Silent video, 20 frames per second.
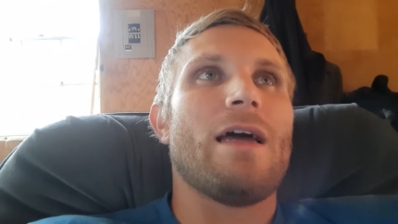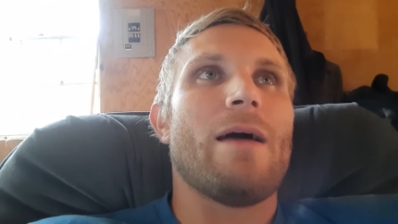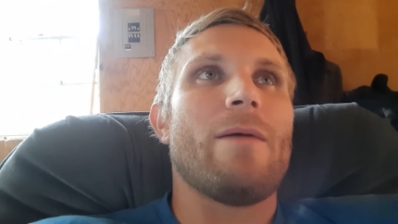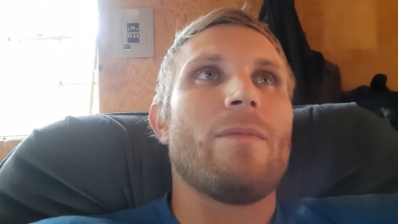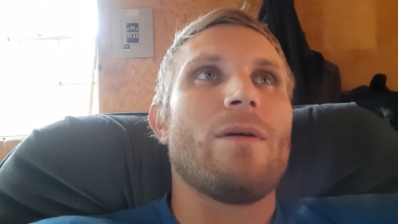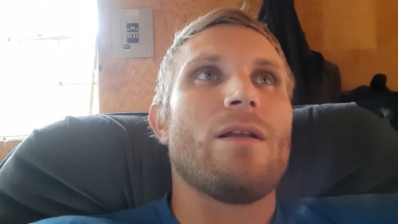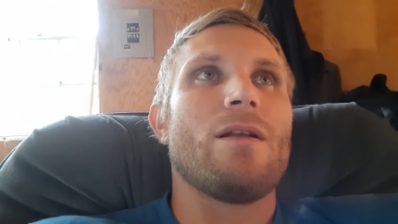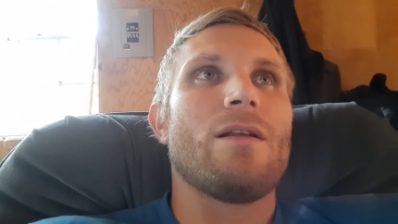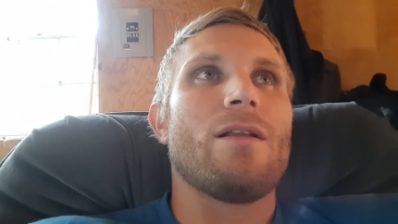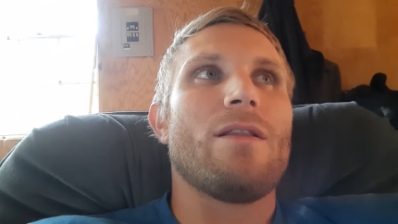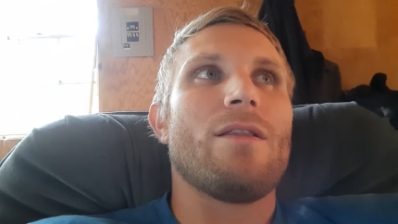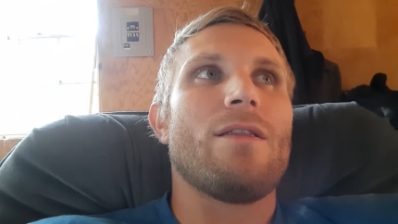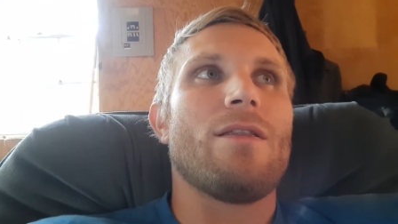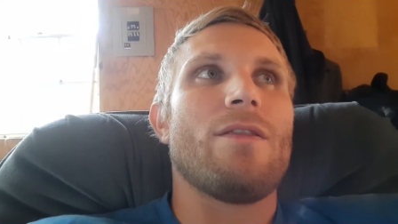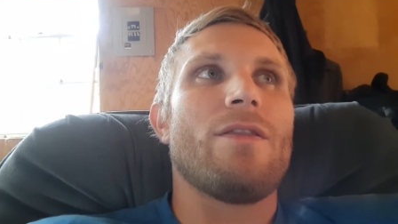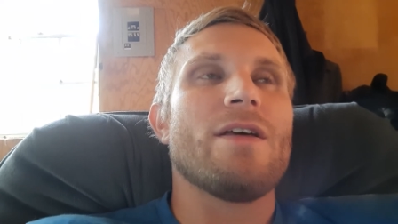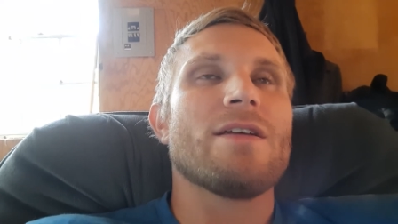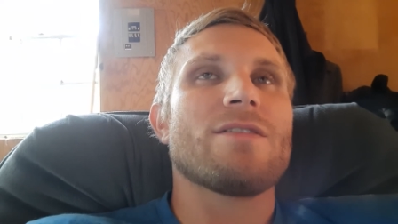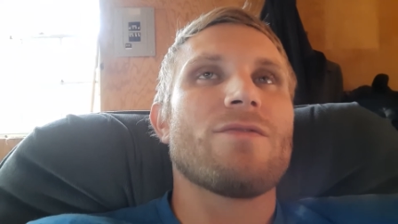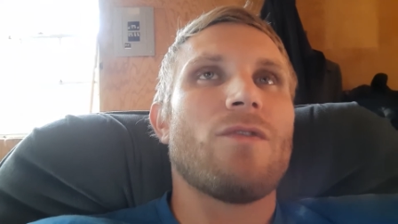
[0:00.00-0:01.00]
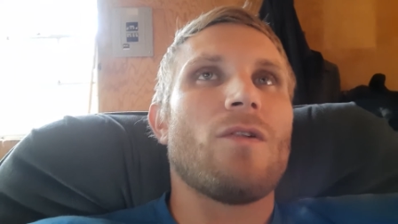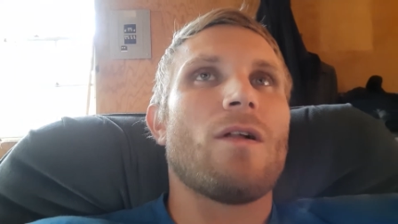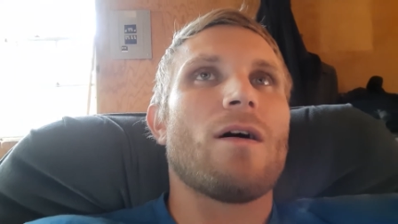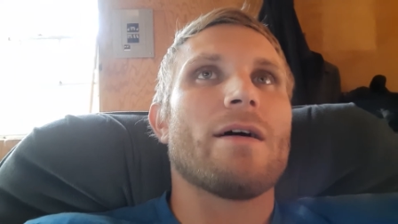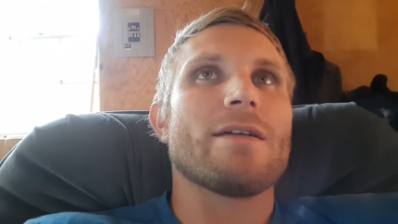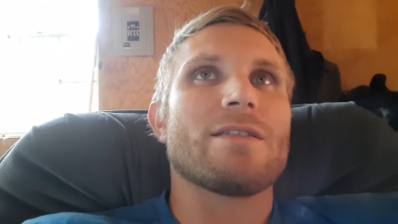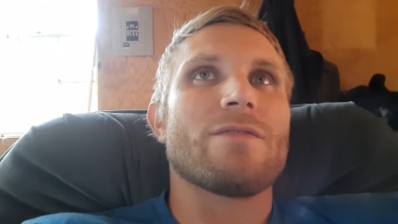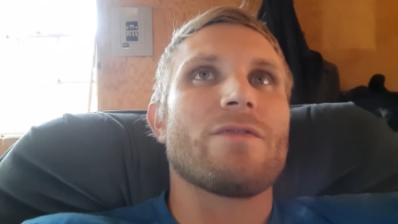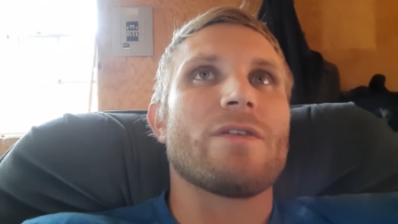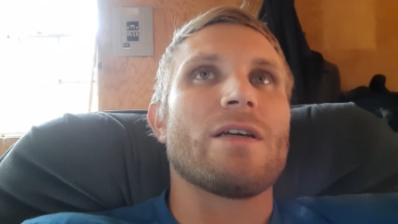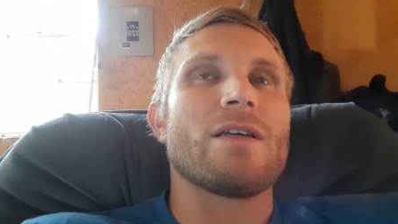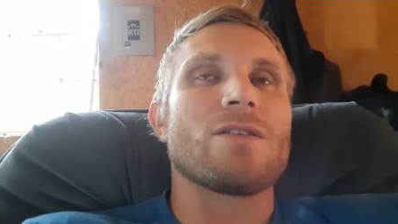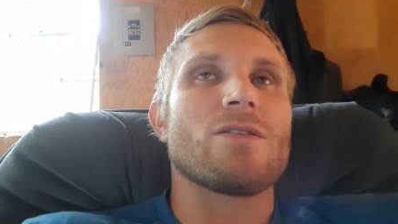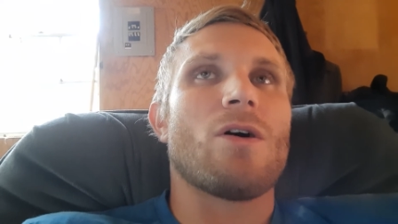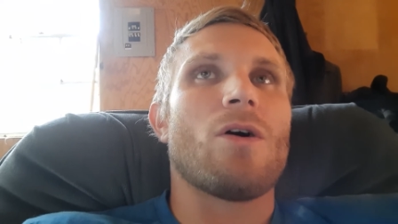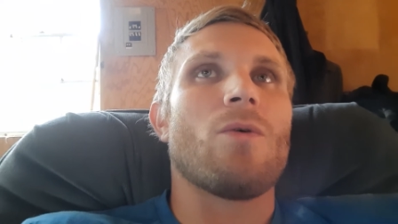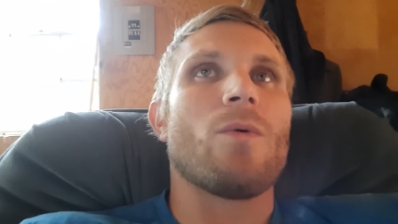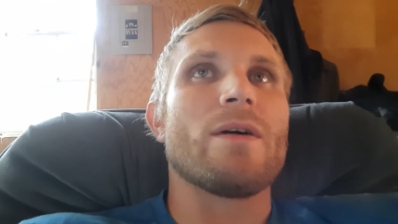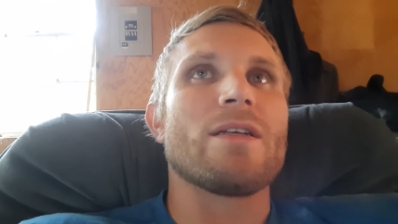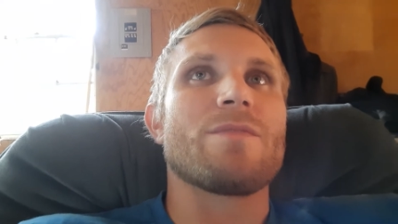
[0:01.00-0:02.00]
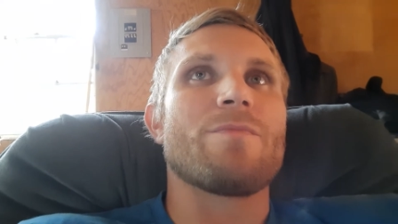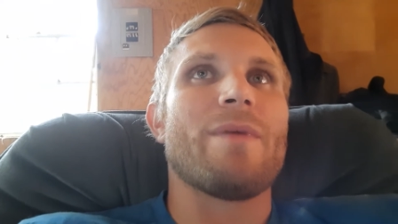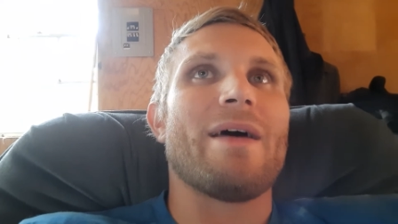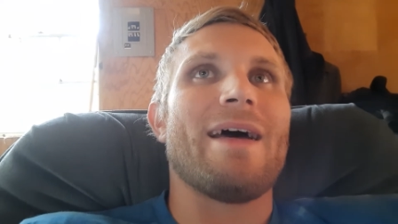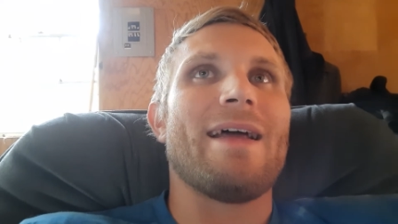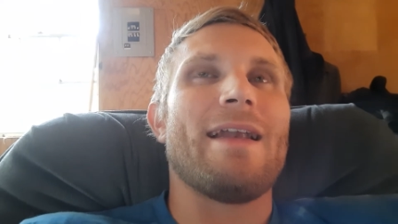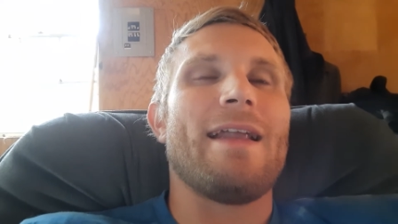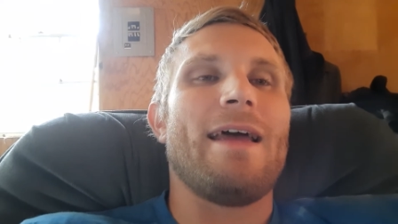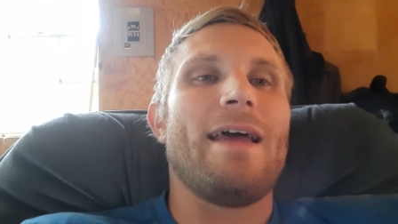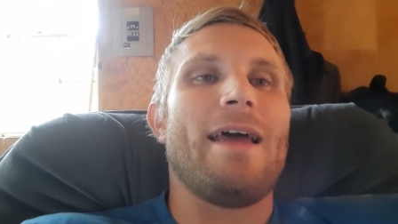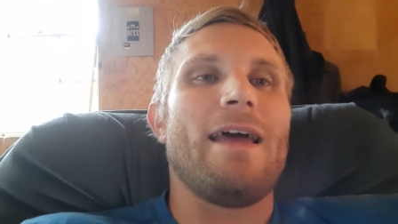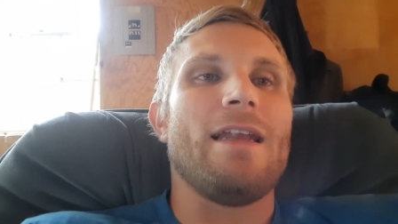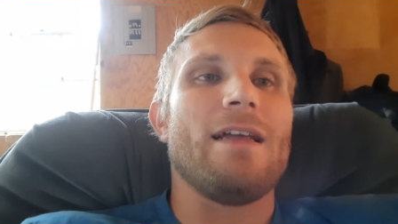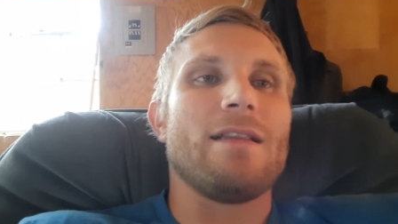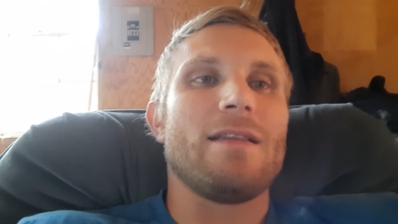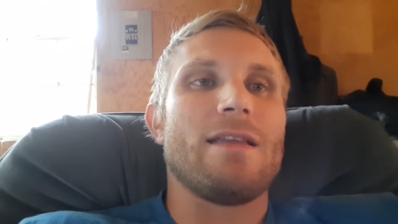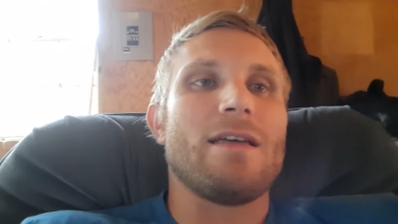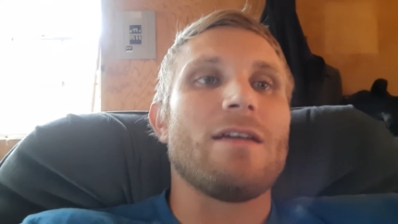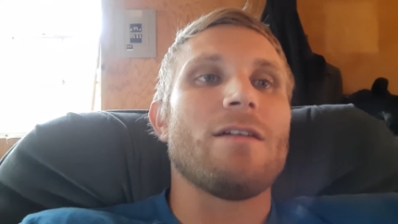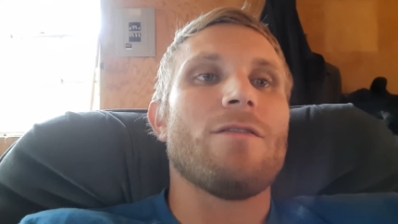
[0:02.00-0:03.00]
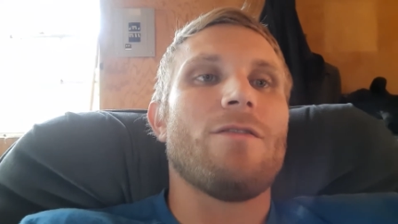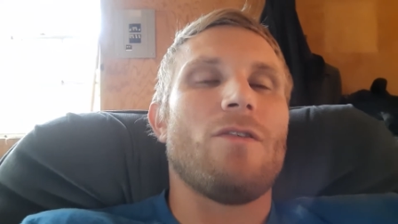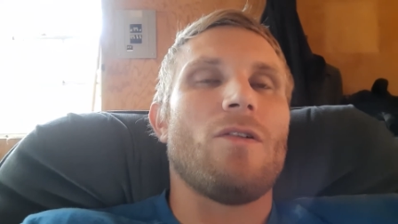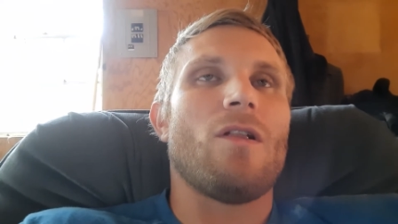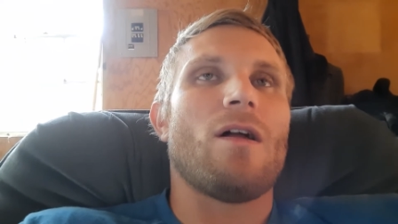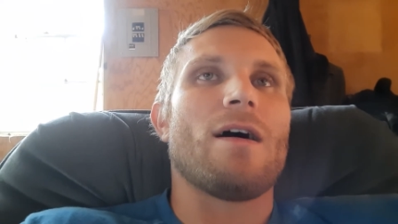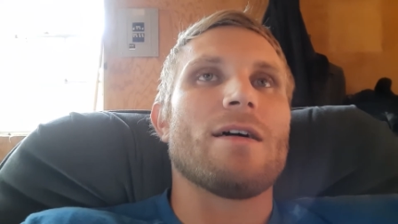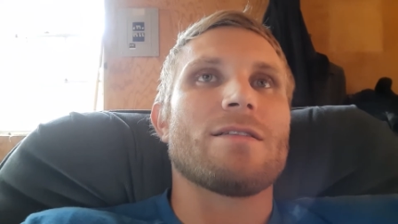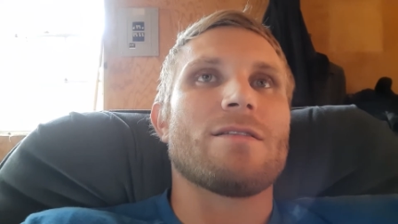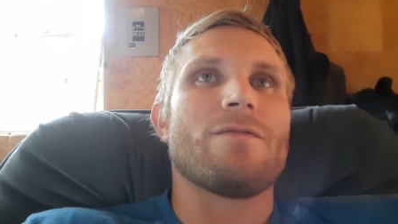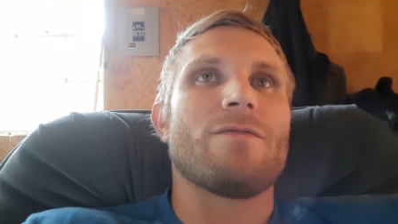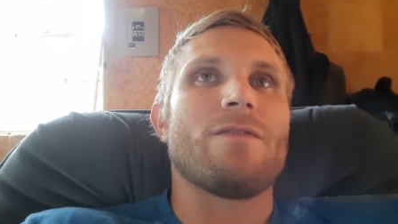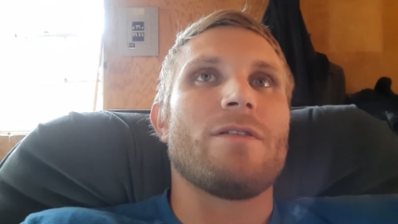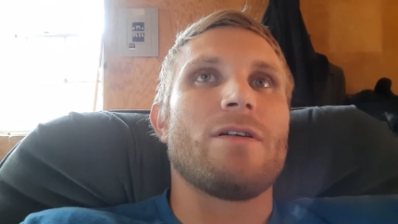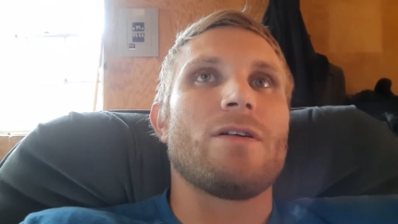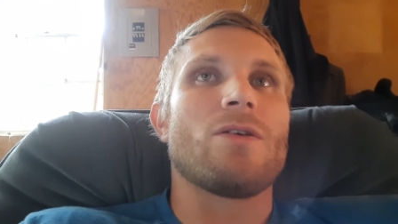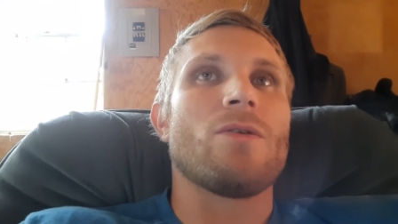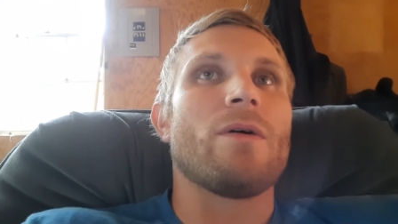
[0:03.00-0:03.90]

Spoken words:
I mean, this philosophy has always been an elite philosophy,